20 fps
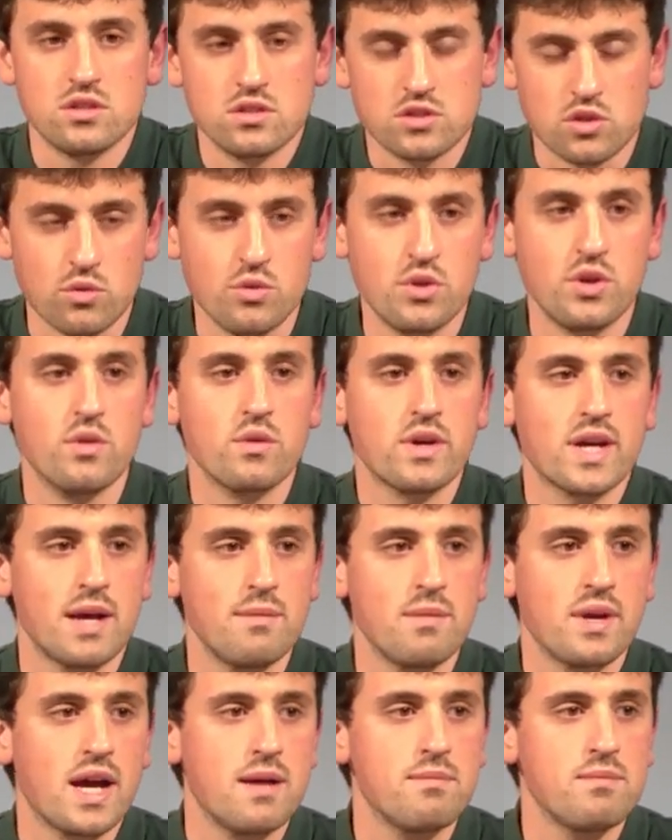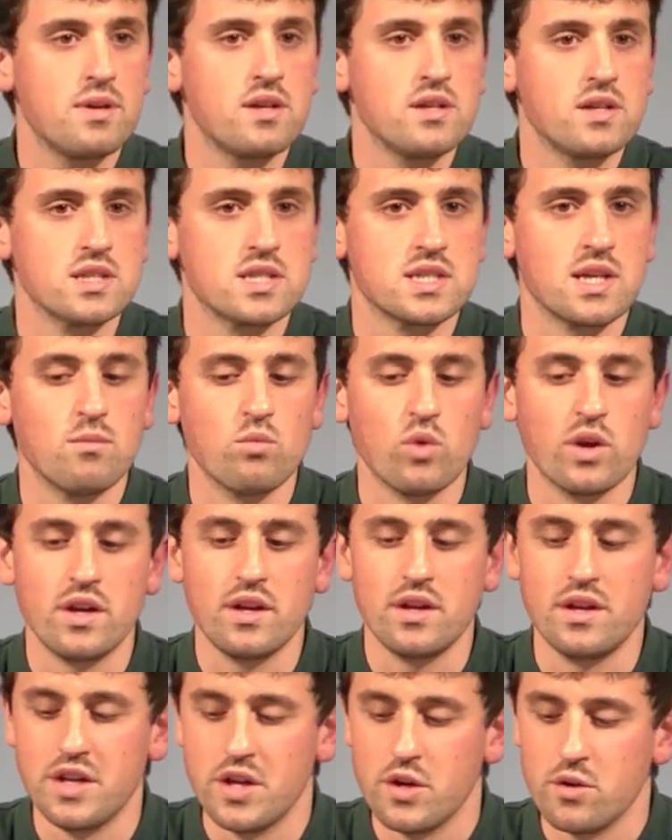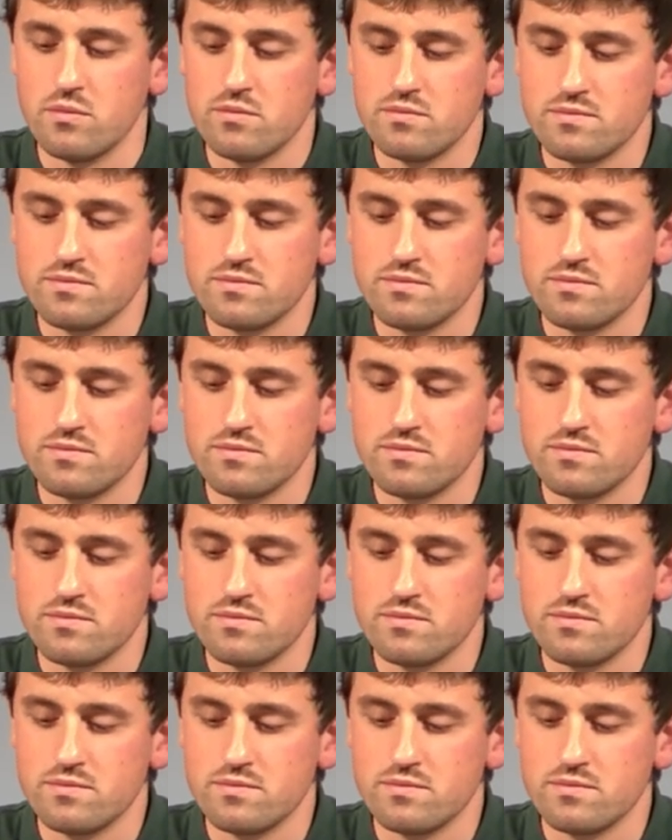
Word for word: So, you know, coming up as someone new.